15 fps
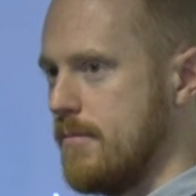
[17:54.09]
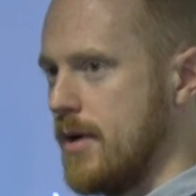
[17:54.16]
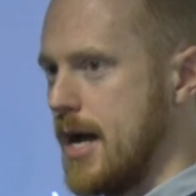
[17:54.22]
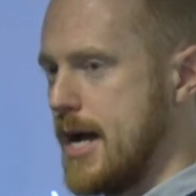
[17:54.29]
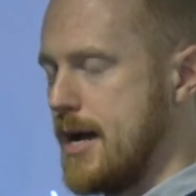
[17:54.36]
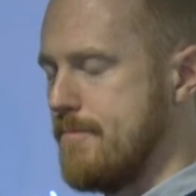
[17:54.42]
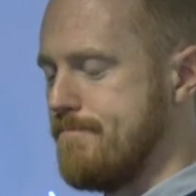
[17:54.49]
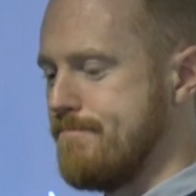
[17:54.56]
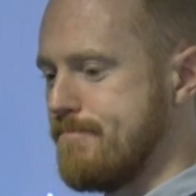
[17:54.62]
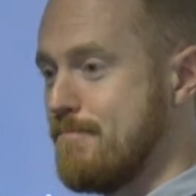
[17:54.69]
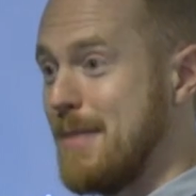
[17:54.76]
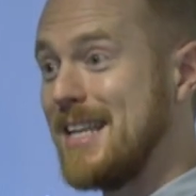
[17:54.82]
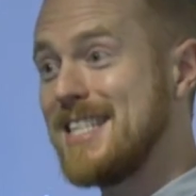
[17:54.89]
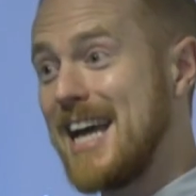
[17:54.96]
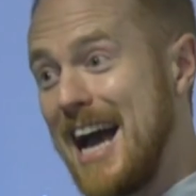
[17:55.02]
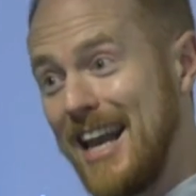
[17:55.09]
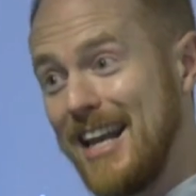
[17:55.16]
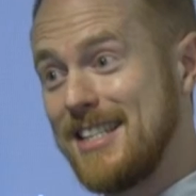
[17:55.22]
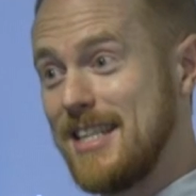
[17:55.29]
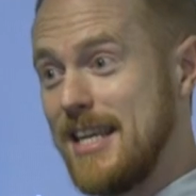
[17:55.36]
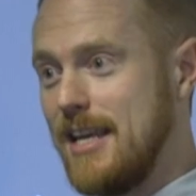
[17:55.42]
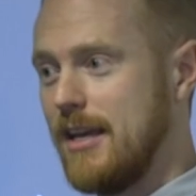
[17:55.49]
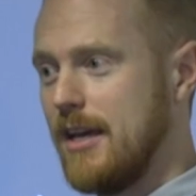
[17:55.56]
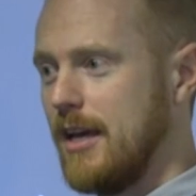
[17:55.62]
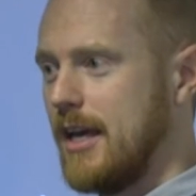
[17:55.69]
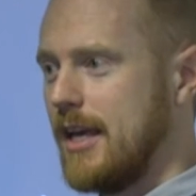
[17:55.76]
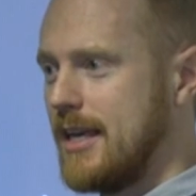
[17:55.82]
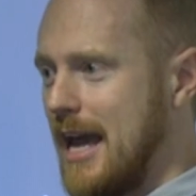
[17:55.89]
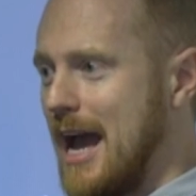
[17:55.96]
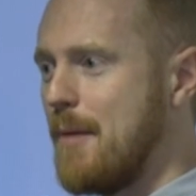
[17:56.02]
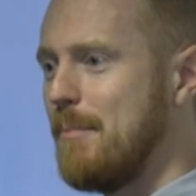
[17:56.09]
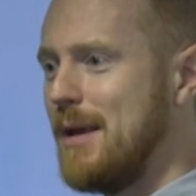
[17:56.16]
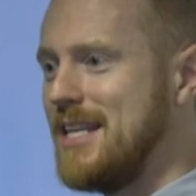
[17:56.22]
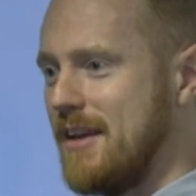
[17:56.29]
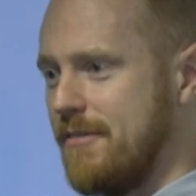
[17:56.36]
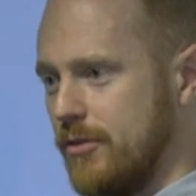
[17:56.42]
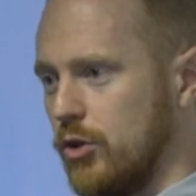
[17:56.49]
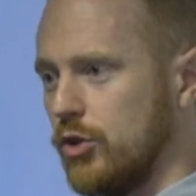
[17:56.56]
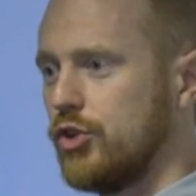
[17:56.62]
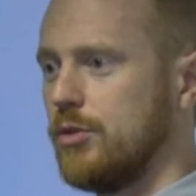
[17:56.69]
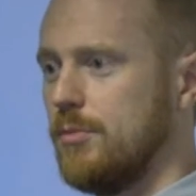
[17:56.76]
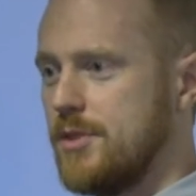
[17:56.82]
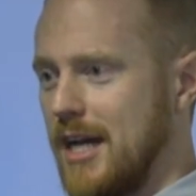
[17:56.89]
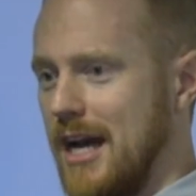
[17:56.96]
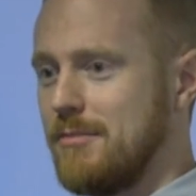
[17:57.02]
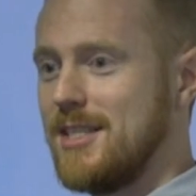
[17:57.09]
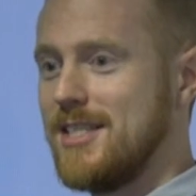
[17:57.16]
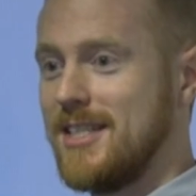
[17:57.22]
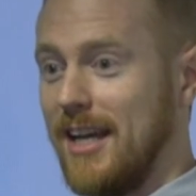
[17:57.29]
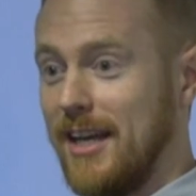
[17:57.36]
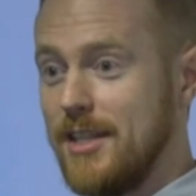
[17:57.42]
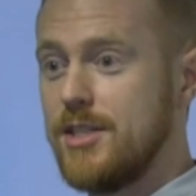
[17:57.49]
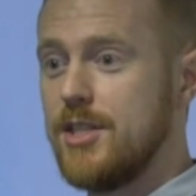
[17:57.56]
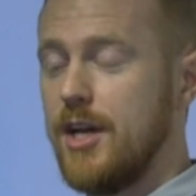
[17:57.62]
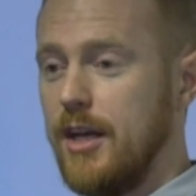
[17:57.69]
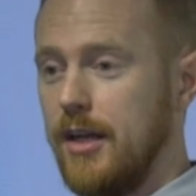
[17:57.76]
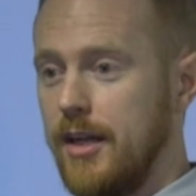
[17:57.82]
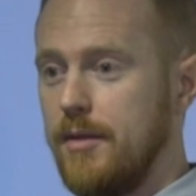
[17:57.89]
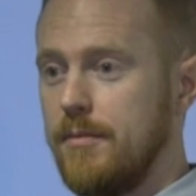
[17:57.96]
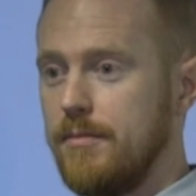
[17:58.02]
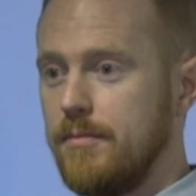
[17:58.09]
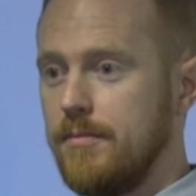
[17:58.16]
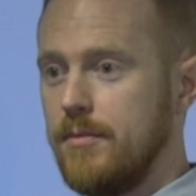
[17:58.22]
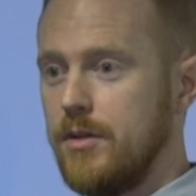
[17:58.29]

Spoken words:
mentality can be difficult sometimes to sell internally,